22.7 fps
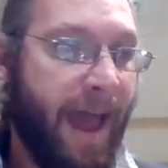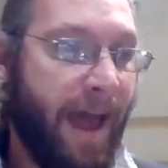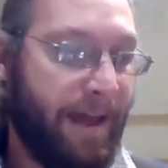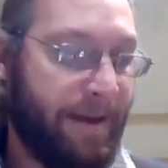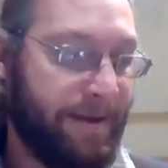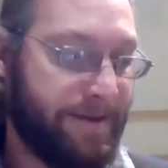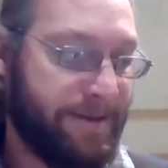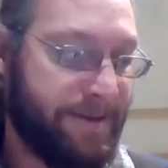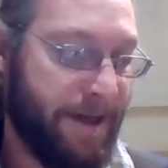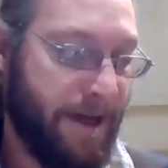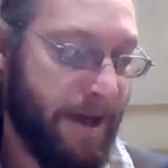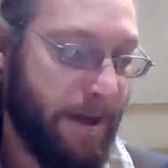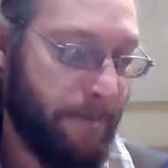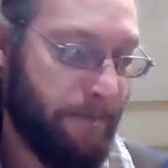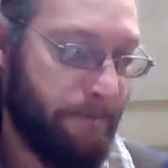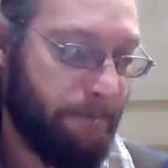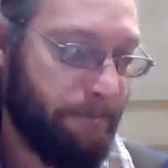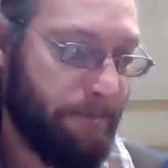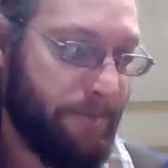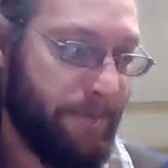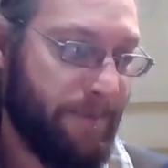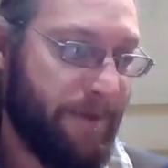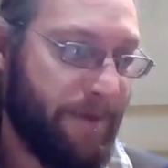and
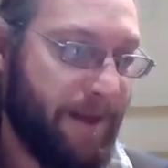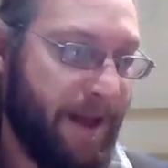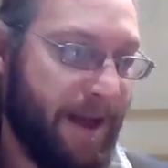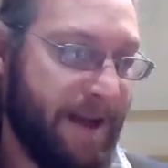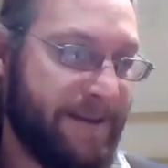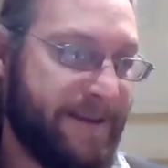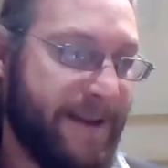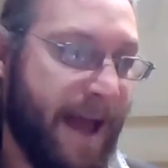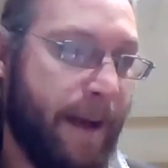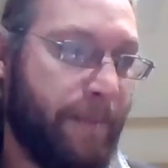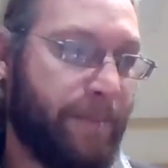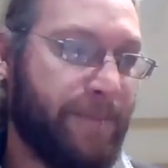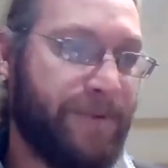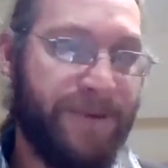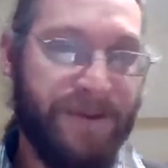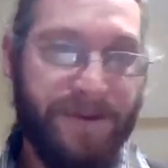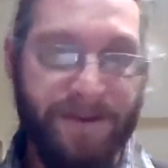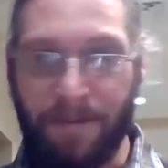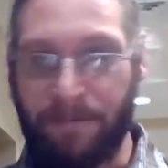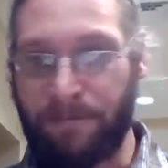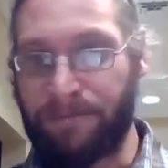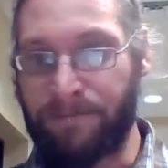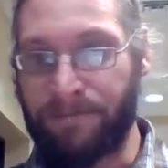
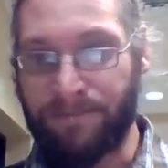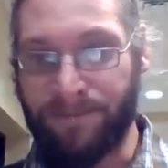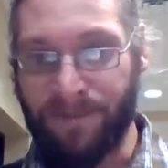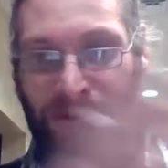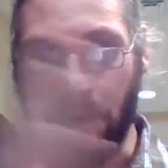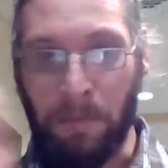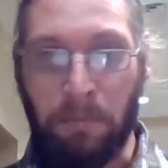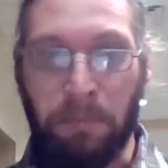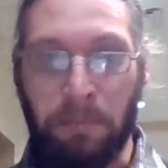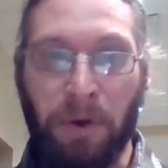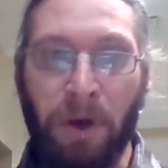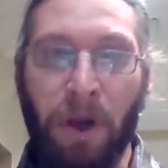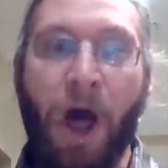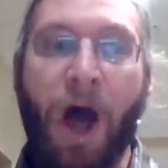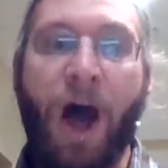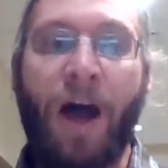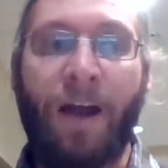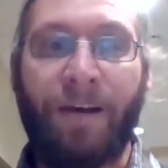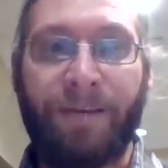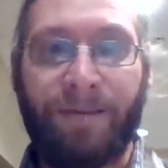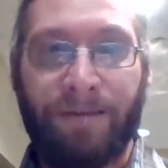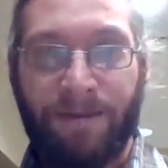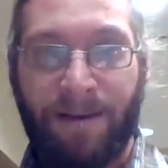adapts the
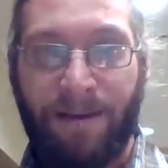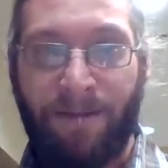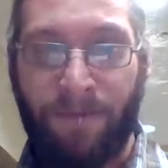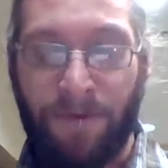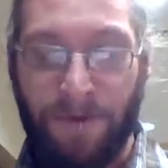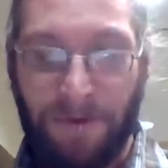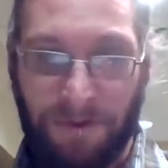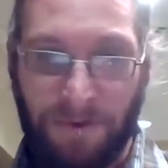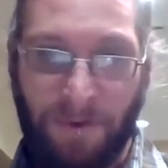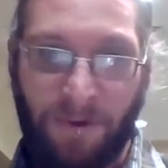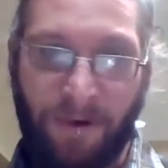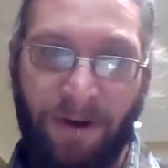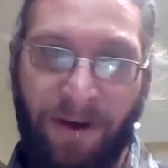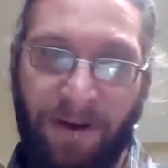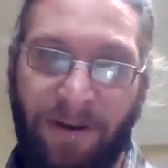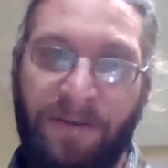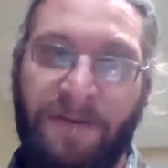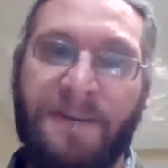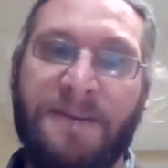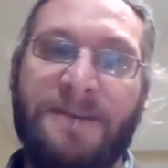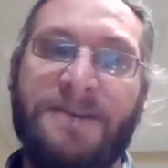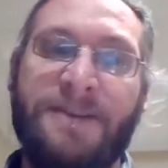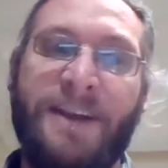plot of the story.
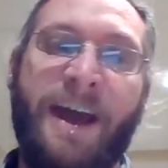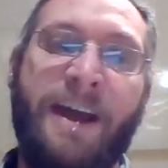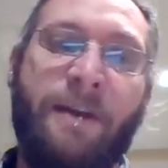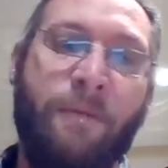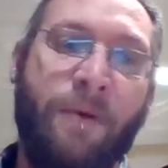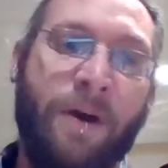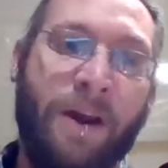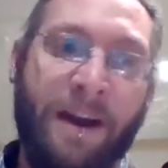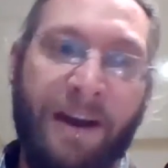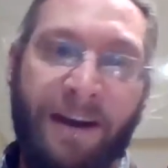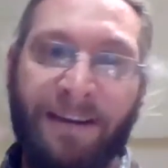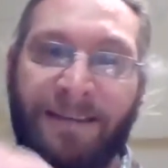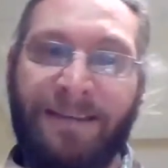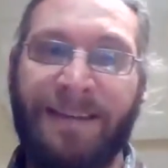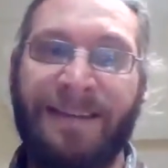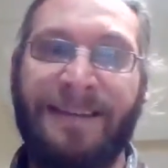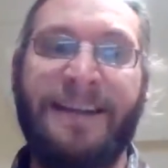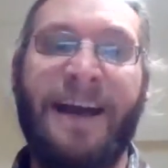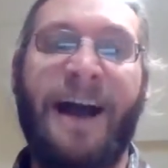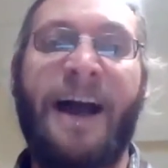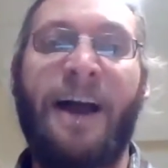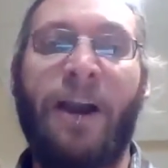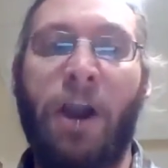And then Stan went in and
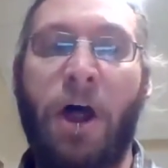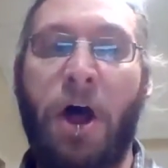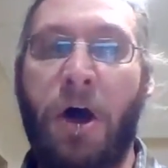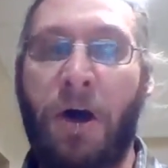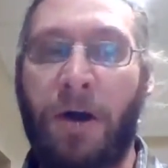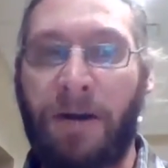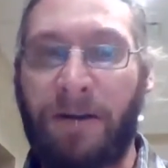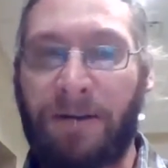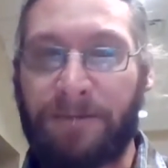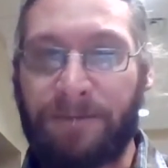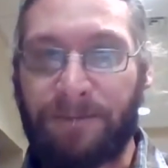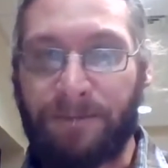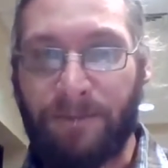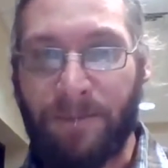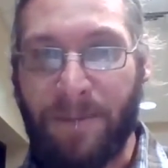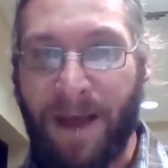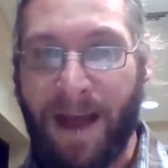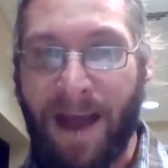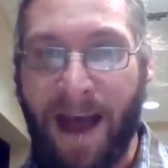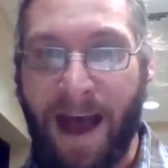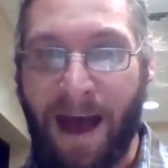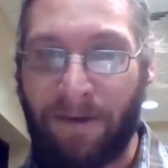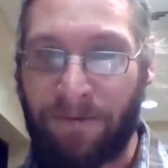did dialogue
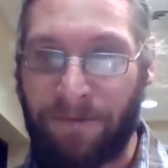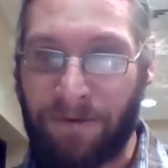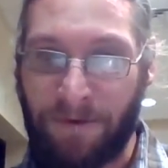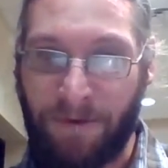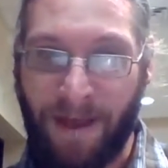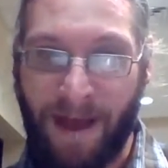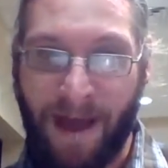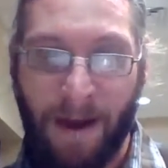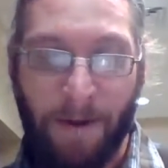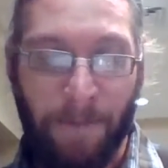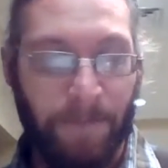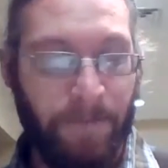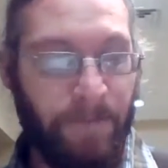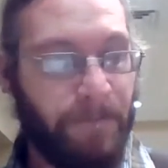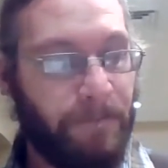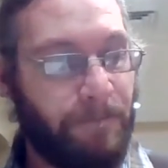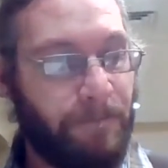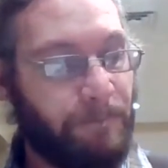after that.